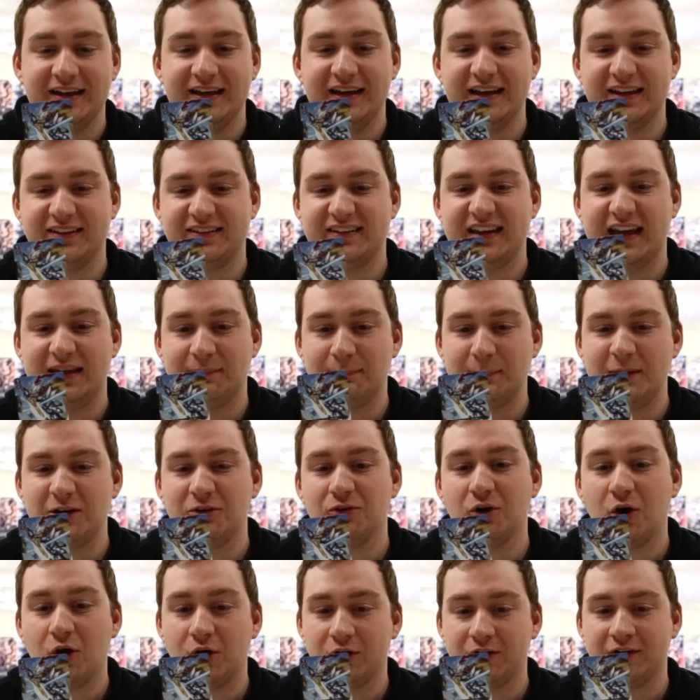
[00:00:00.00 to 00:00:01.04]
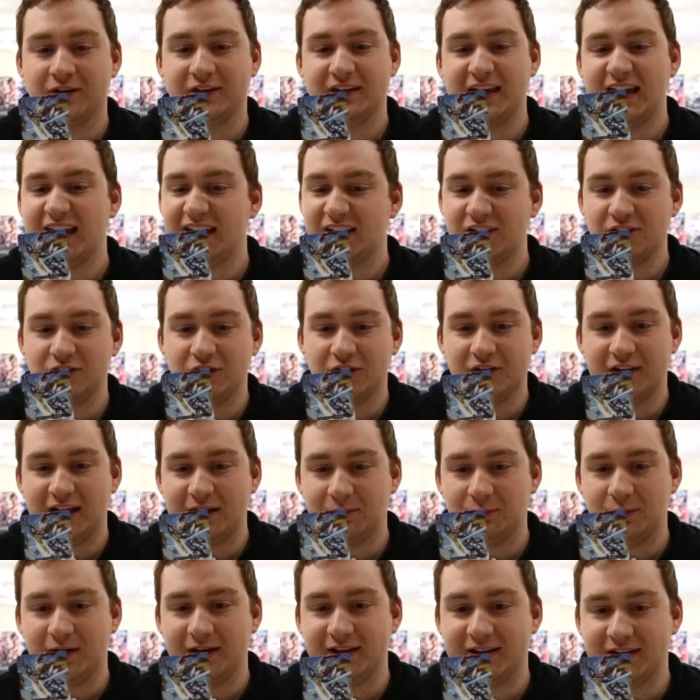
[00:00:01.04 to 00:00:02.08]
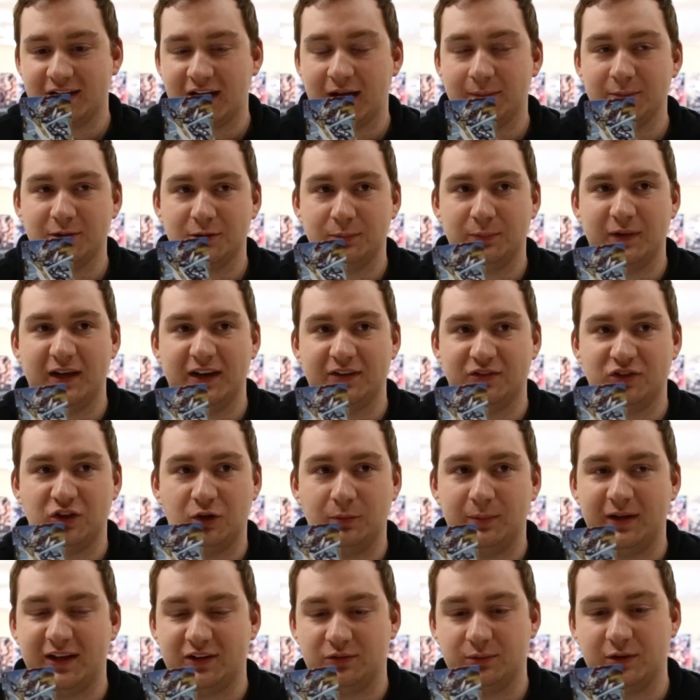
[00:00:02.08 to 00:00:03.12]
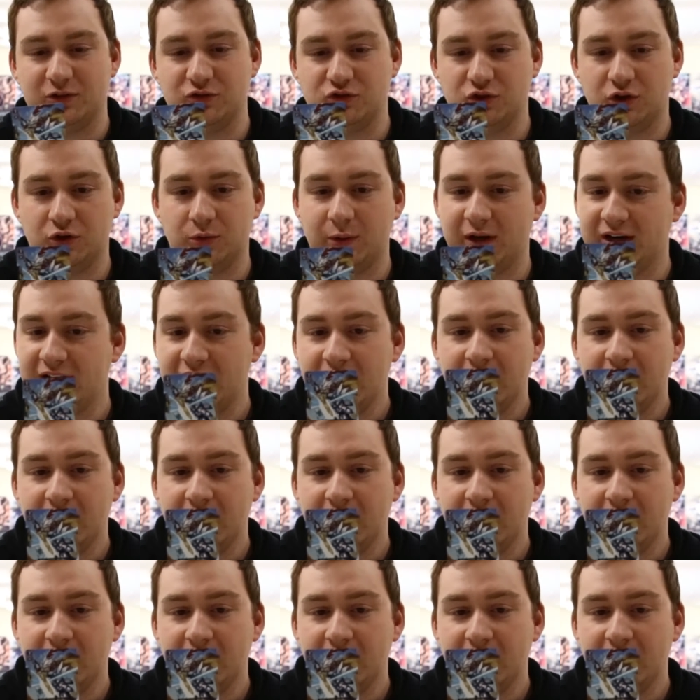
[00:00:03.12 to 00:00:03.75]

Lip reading: It's that Miron. Yeah, you know that one that come into play of Soul Blast one, draw one.